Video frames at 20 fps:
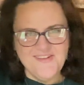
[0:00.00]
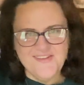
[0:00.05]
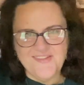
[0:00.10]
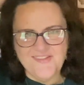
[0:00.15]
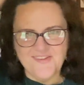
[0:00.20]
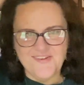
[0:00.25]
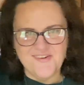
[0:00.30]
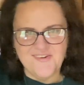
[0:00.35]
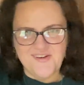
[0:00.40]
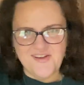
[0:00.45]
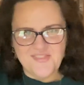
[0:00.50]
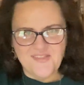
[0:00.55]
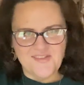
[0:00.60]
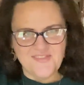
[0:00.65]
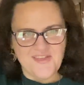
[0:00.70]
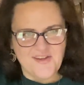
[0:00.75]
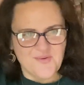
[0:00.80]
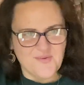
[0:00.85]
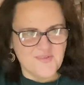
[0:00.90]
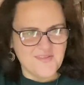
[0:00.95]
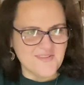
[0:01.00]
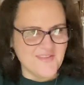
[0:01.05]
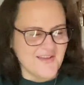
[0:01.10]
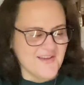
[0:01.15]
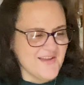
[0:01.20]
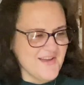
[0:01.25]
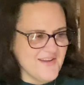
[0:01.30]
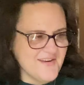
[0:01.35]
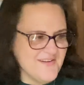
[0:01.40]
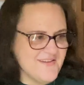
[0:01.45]
So I thought
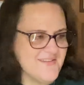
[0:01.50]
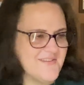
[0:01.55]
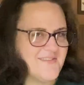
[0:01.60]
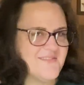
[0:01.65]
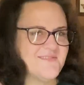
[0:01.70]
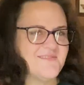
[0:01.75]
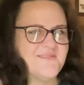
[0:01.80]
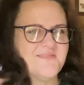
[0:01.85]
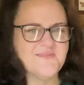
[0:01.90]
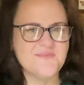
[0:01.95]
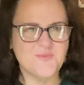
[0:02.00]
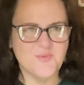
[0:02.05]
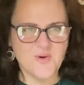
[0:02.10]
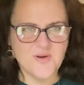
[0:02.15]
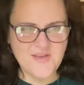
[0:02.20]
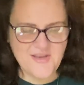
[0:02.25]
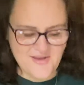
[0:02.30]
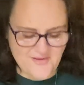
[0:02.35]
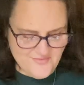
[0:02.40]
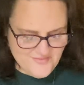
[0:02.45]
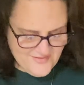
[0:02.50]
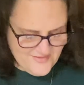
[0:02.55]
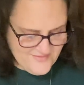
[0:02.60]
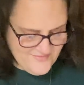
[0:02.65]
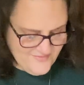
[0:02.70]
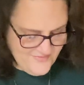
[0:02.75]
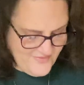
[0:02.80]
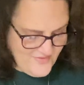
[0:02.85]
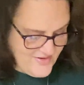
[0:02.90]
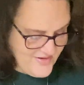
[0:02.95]
that kind of worked out
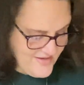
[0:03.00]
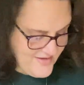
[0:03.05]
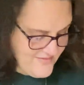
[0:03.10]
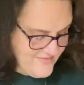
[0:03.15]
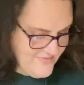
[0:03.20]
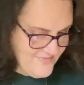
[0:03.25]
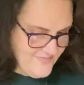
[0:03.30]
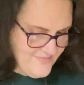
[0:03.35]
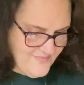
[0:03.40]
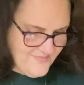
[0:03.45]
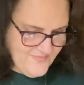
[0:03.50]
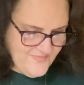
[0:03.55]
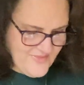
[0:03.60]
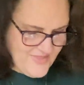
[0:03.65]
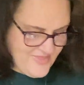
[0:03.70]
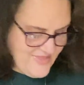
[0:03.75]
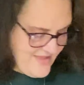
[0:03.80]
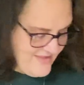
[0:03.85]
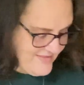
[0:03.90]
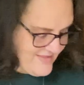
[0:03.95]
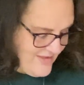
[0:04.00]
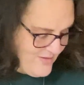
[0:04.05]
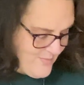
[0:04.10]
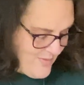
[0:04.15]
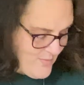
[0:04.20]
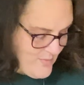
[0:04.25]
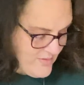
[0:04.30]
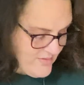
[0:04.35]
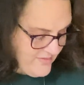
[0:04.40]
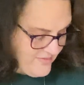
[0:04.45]
funny. That's how my
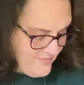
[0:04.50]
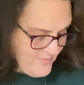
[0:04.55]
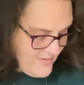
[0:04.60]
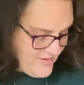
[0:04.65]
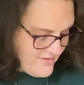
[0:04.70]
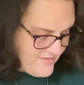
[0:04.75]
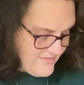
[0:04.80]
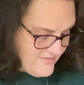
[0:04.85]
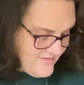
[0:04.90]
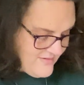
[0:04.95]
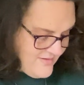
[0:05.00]
wheel spun.